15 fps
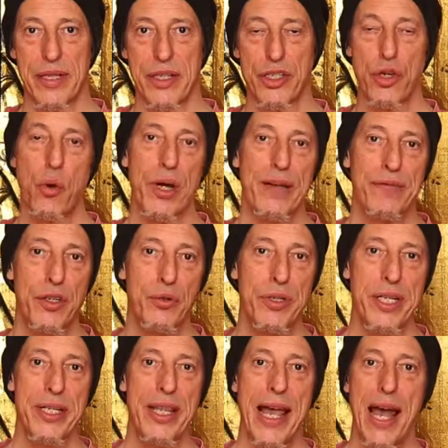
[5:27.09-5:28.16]
So if you
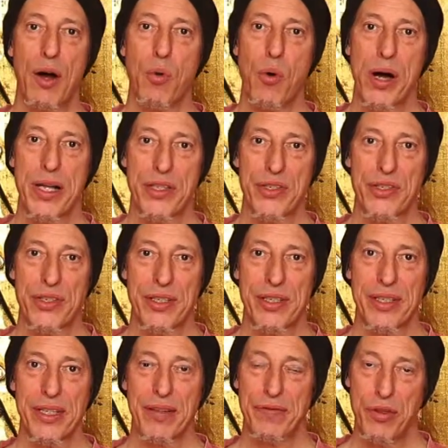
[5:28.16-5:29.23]
did that once,
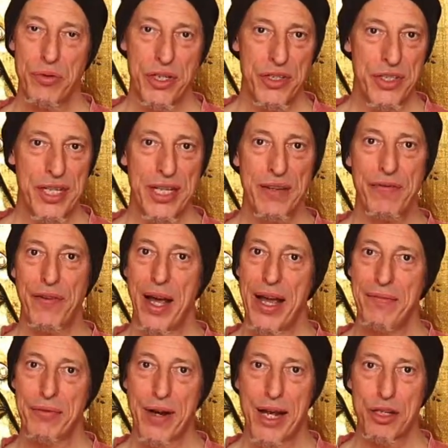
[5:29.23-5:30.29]
if you just did
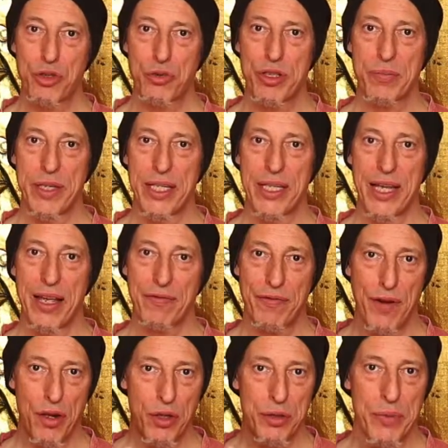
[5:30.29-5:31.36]
5 rounds with me and
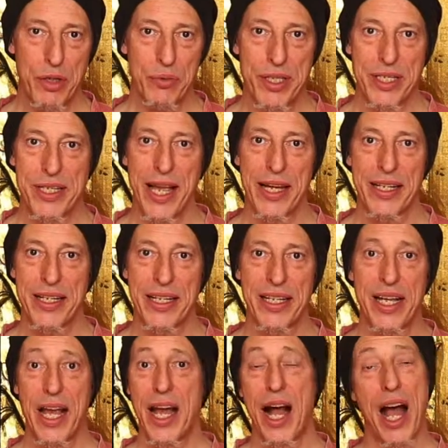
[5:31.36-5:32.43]
followed me with the
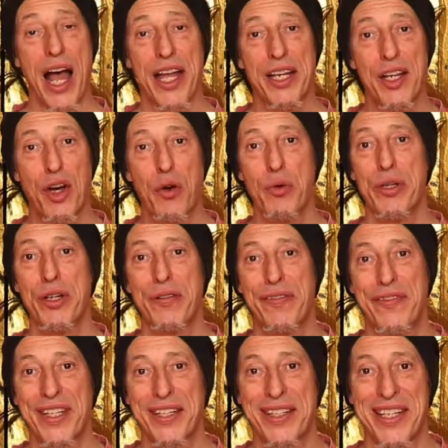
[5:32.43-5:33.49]
technique, I know you're
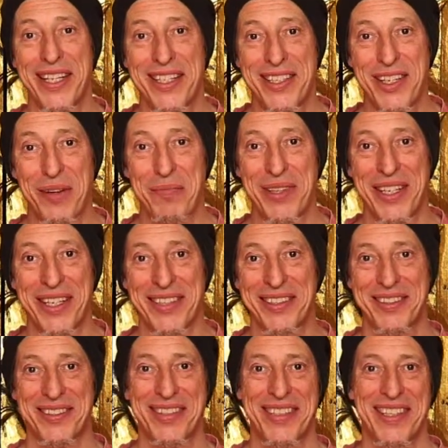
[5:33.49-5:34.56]
feeling something.
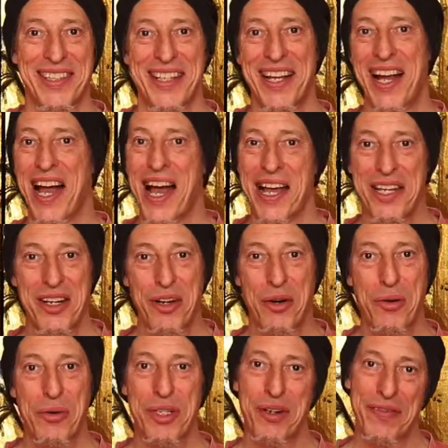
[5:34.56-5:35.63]
I
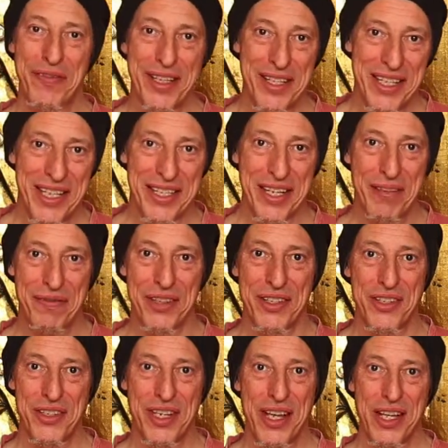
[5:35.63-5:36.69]
know you're feeling a
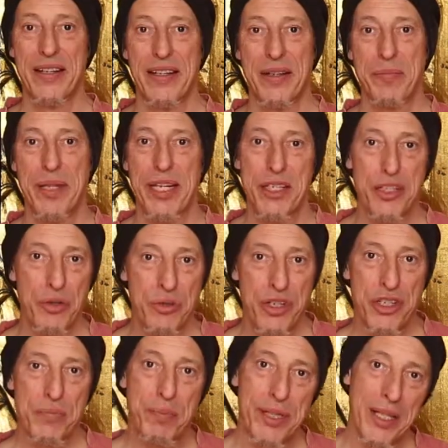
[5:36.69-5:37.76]
difference because you
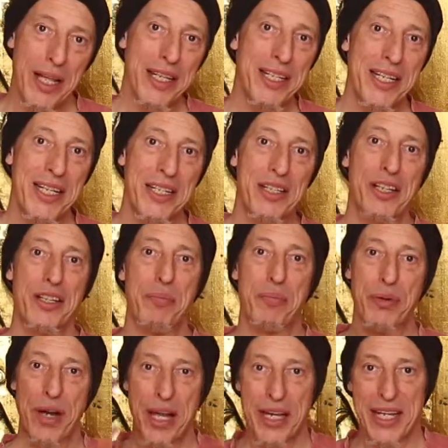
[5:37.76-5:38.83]
just plugged into the
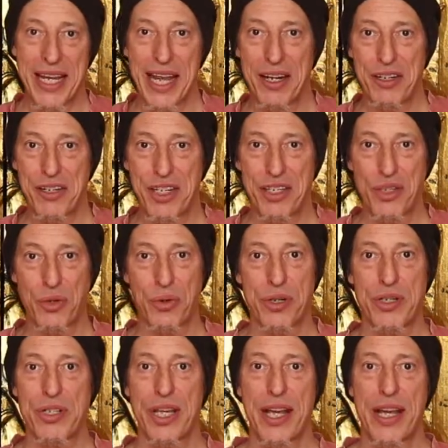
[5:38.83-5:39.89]
pranic energy
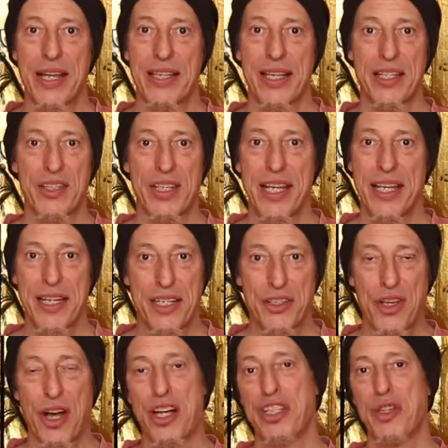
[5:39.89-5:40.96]
source that's
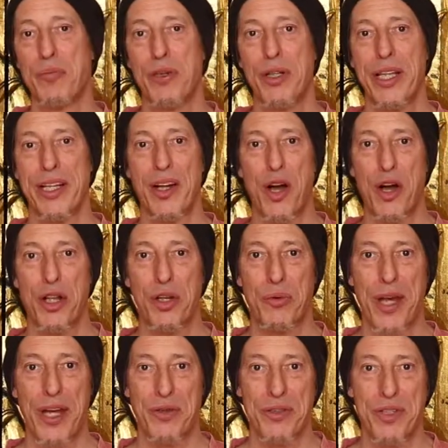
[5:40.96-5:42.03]
inexhaustible and all
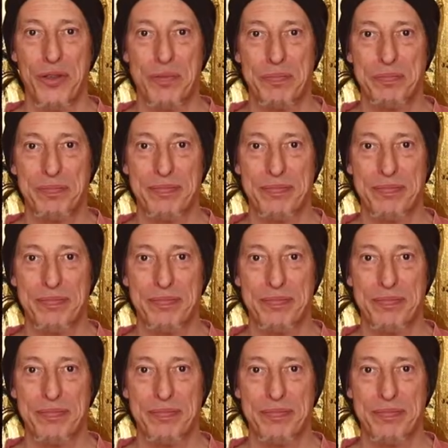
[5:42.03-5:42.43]
around you.